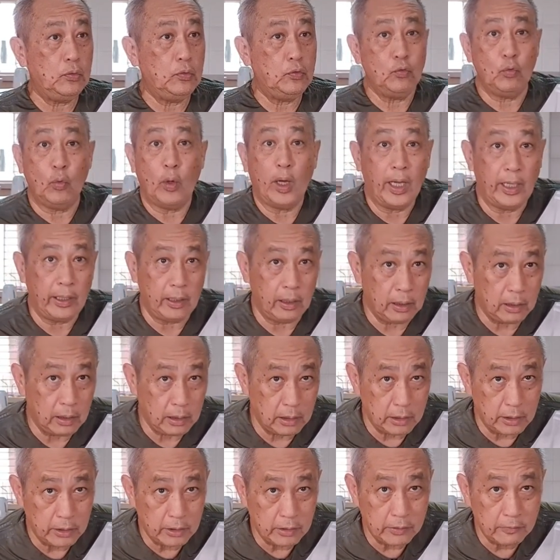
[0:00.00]
do I
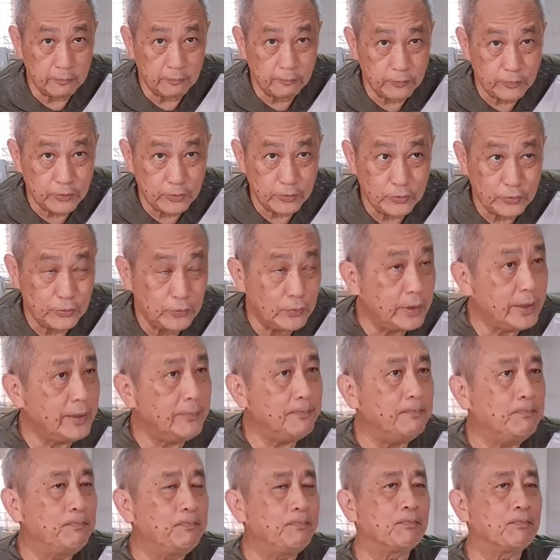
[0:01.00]
love to do it?